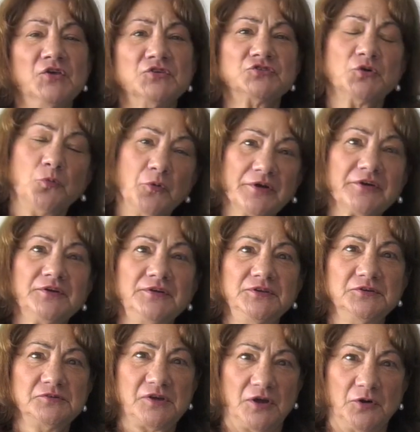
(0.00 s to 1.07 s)
So where can
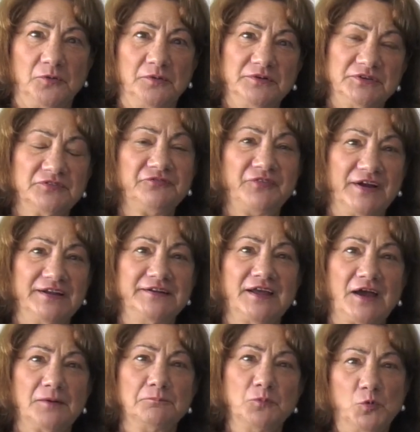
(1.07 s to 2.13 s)
you go to find
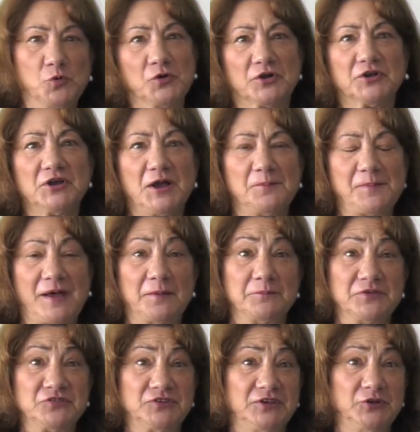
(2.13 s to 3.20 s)
out more about
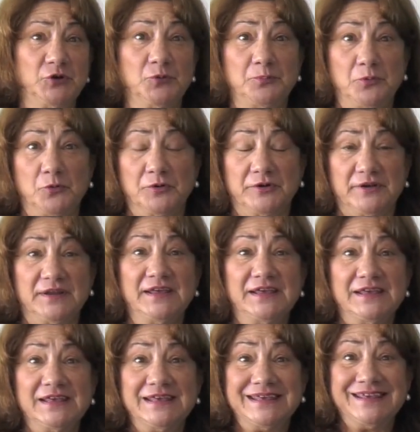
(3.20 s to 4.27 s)
mosquito-borne
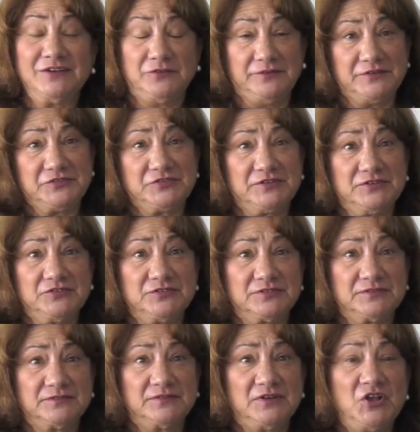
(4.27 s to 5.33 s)
illnesses?
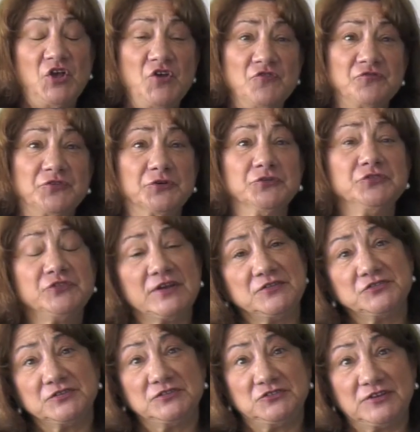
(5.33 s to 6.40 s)
First, I
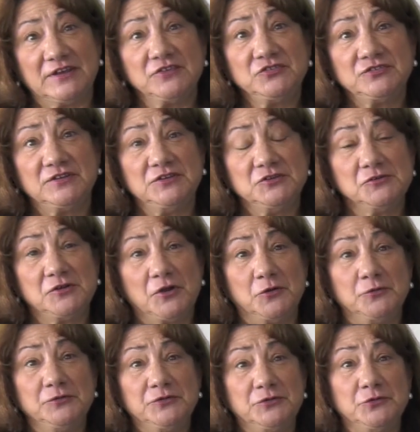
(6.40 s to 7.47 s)
suggest that you
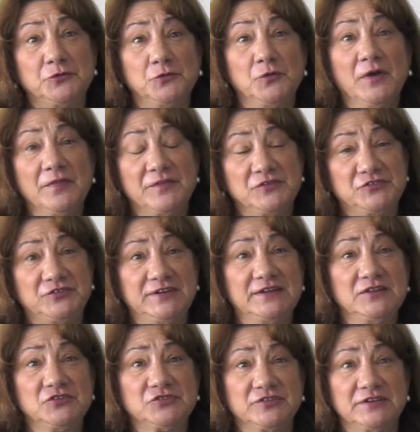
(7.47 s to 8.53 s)
go to the
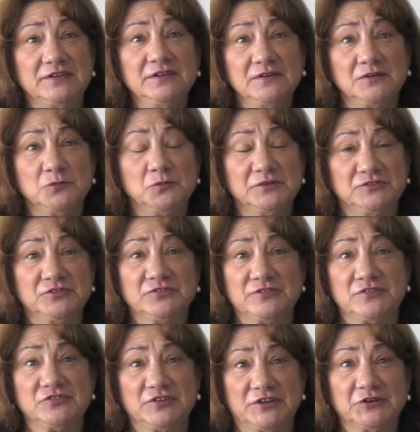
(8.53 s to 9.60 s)
CDC, which is
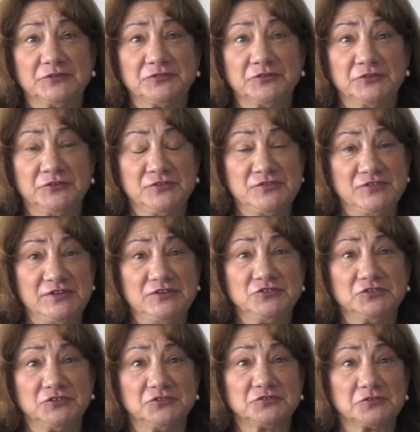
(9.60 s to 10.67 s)
the Center for Disease
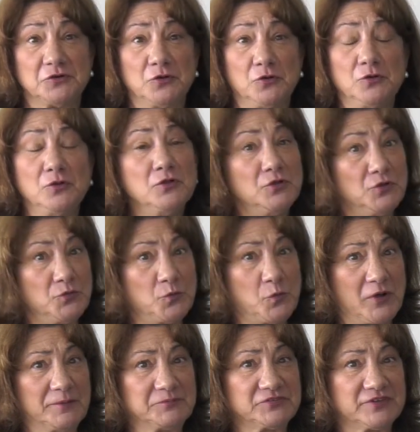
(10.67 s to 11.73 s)
Control
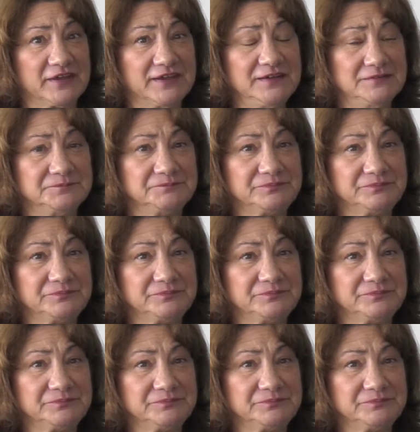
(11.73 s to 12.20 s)
website.